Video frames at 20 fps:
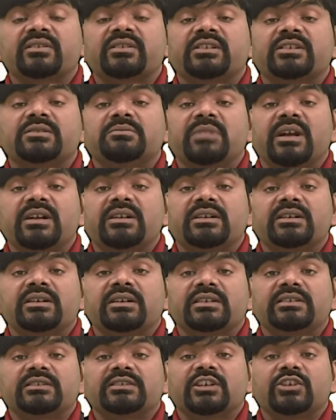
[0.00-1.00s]
thematic
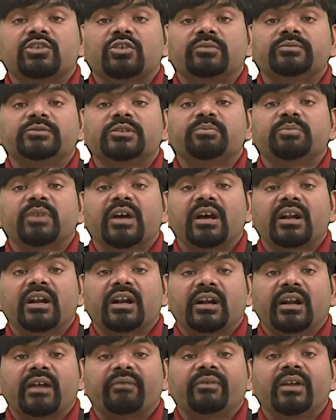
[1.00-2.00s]
concern of the
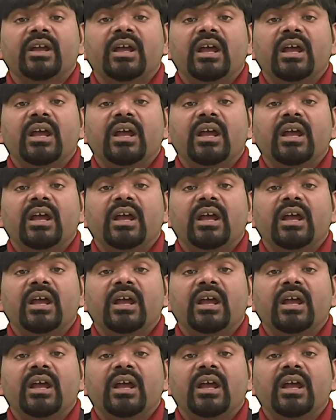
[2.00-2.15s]
paragraph.